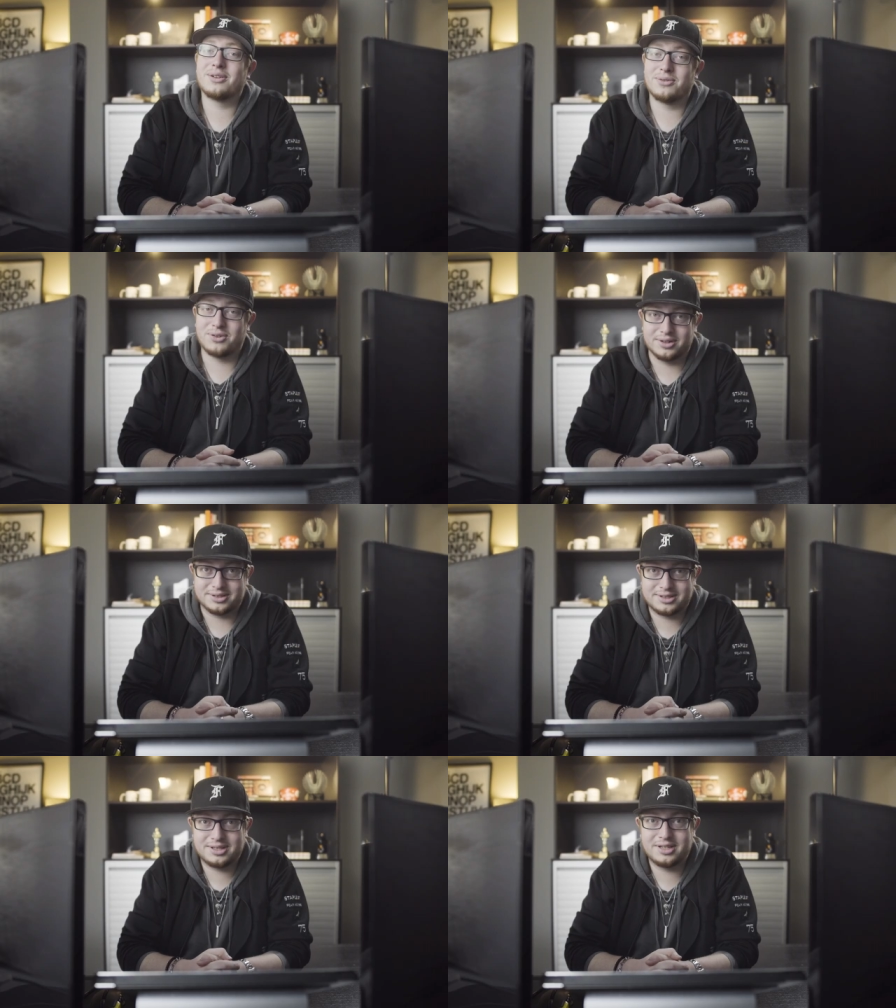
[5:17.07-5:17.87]

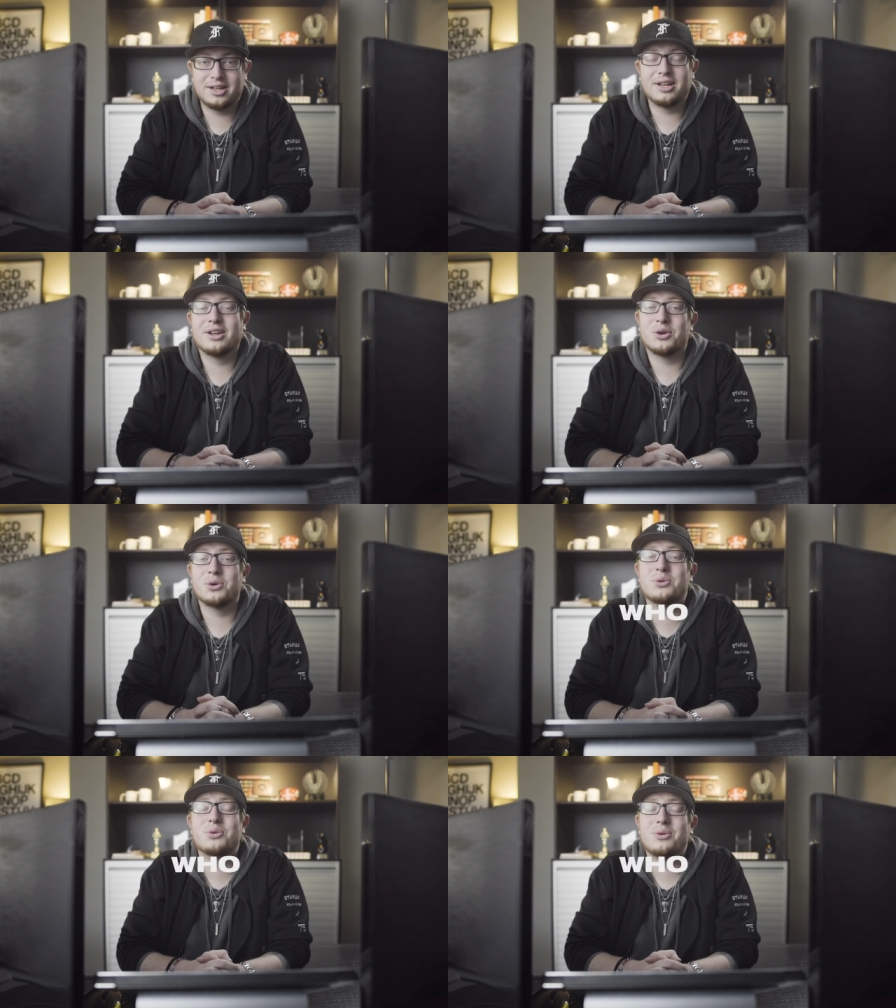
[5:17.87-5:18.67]
First,
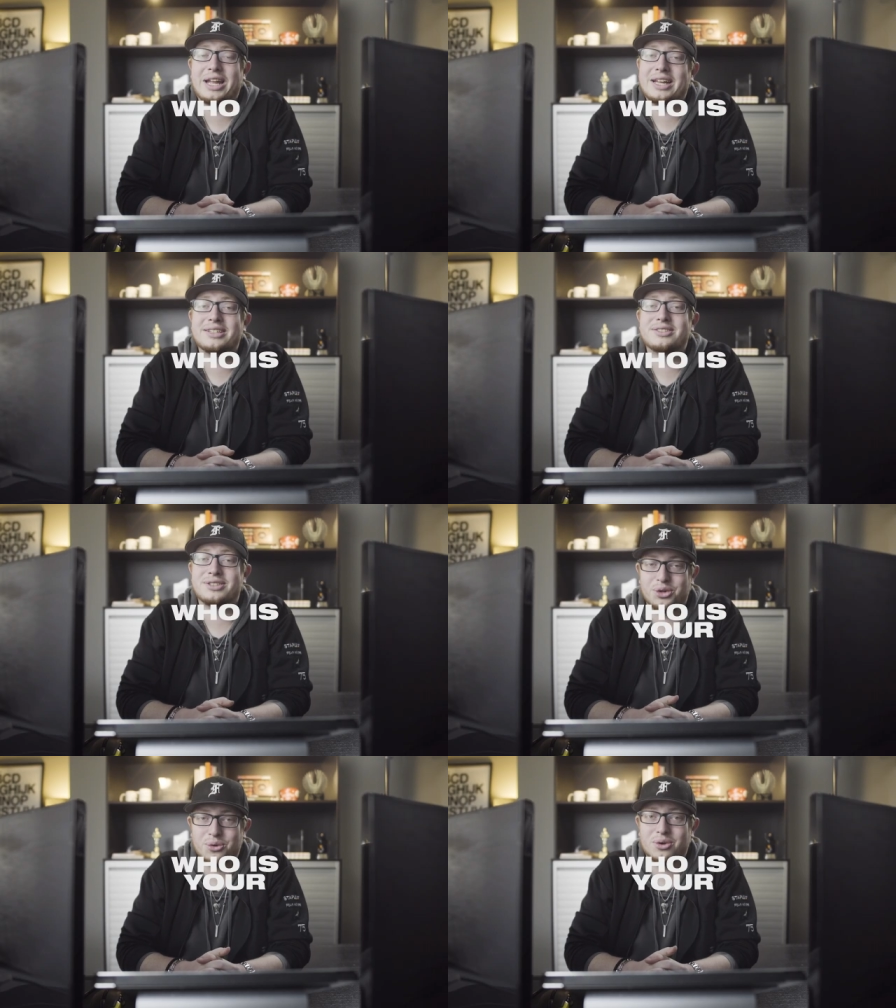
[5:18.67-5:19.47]
who
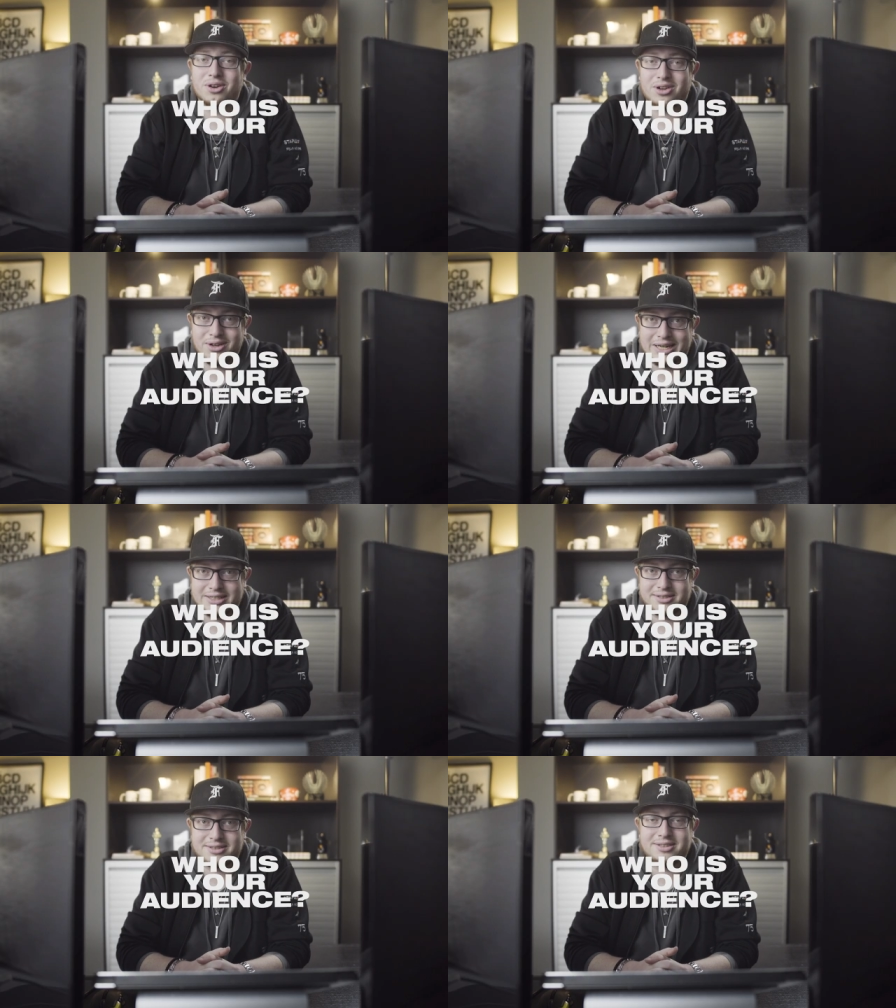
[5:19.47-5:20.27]
is your audience?